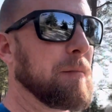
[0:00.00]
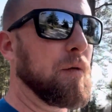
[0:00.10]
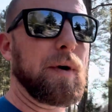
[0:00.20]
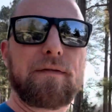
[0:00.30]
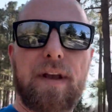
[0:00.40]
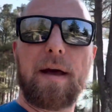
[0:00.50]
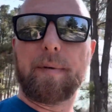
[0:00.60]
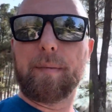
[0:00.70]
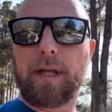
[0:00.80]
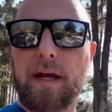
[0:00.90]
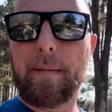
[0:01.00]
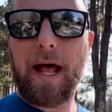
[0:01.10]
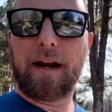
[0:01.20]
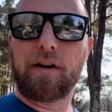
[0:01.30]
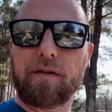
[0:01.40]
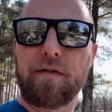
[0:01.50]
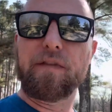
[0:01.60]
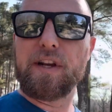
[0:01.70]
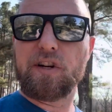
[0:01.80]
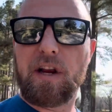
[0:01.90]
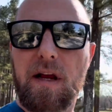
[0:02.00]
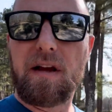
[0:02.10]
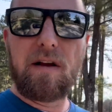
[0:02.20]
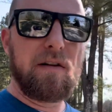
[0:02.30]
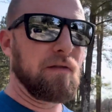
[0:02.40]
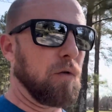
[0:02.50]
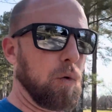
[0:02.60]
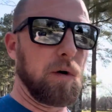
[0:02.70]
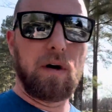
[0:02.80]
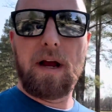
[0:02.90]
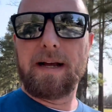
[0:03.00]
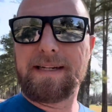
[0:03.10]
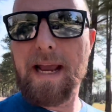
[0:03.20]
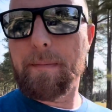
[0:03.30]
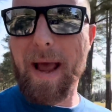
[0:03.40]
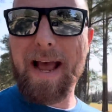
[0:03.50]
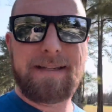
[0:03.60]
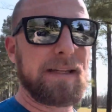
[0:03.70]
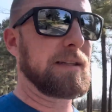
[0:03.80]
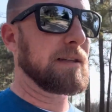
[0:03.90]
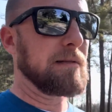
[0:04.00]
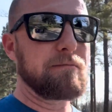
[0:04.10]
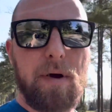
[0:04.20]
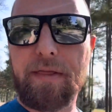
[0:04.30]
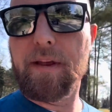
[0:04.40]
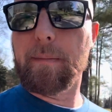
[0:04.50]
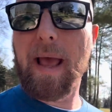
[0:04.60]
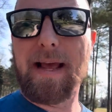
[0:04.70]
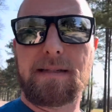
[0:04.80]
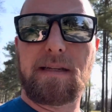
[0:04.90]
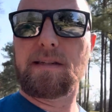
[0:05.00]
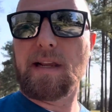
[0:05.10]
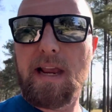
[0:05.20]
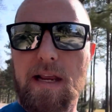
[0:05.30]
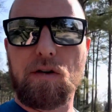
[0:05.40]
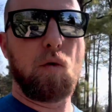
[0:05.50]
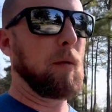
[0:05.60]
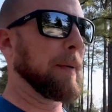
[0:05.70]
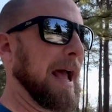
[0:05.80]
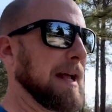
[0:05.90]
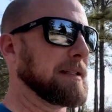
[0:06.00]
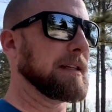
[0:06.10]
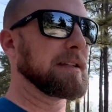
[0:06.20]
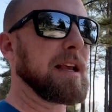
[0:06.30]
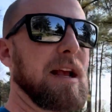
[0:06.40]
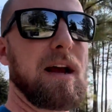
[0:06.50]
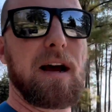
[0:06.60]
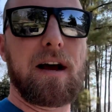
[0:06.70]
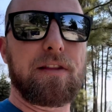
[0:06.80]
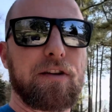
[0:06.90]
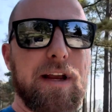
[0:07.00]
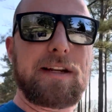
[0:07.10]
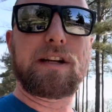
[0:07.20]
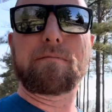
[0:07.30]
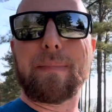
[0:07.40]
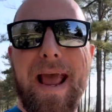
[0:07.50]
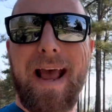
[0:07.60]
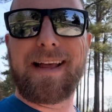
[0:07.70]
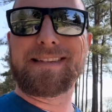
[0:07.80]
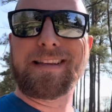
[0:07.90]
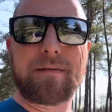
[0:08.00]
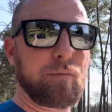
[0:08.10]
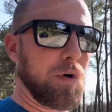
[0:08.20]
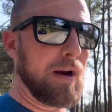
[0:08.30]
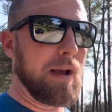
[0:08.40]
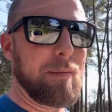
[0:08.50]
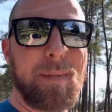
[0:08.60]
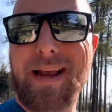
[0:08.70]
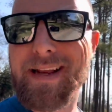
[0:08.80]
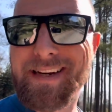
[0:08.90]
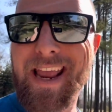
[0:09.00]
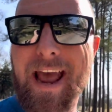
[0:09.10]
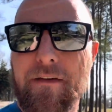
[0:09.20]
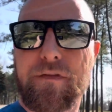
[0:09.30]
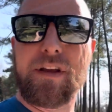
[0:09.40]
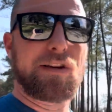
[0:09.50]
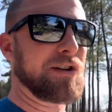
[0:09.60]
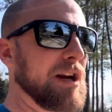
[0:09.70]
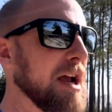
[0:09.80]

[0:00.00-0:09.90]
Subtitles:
We've got people that come out here fishing for day passes, monthly passes, annual passes. They're catching bass and brim and catfish.